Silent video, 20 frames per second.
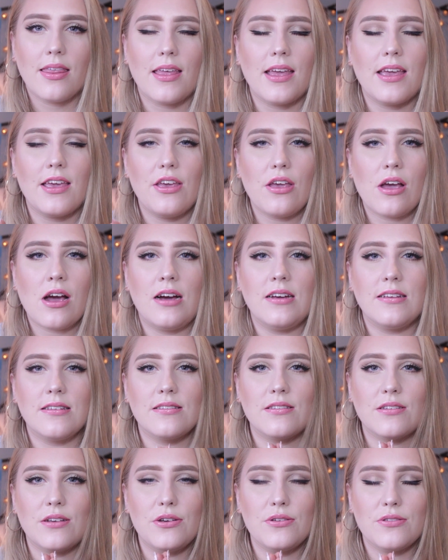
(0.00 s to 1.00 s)
Thank you
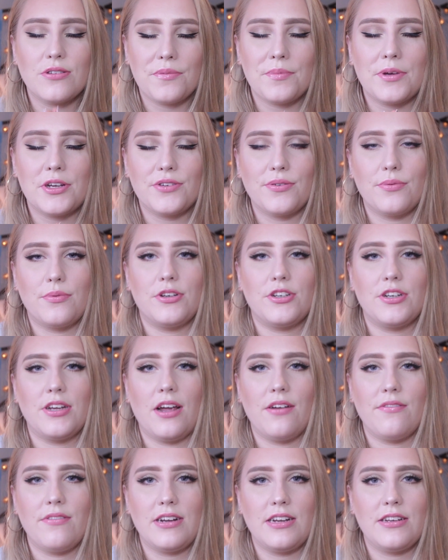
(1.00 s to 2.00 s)
guys so much for
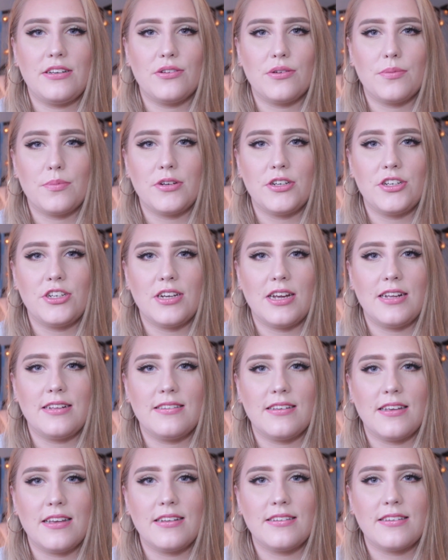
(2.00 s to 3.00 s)
watching, I really do
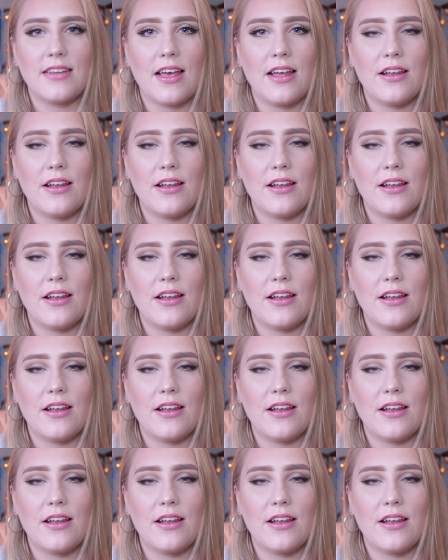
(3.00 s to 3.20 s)
appreciate it,